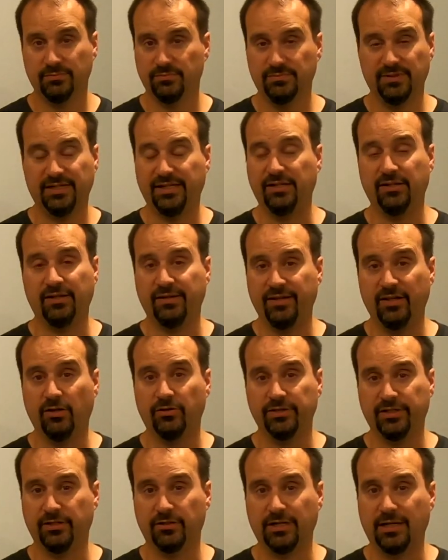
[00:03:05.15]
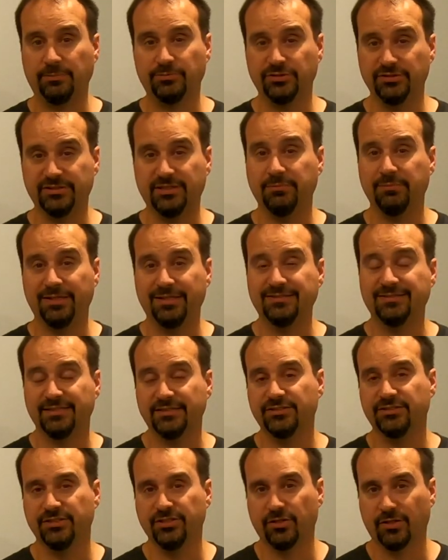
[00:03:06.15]
any of the alternator options that make
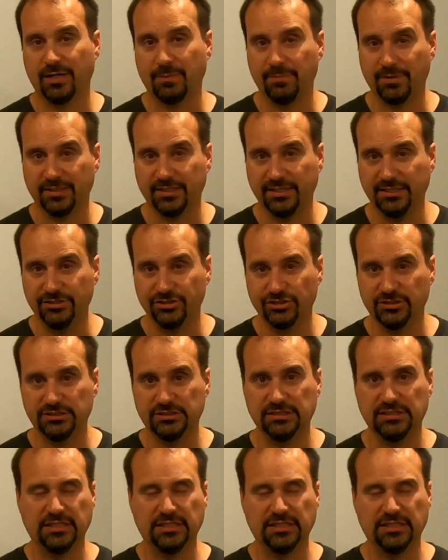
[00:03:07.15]
sense in your application.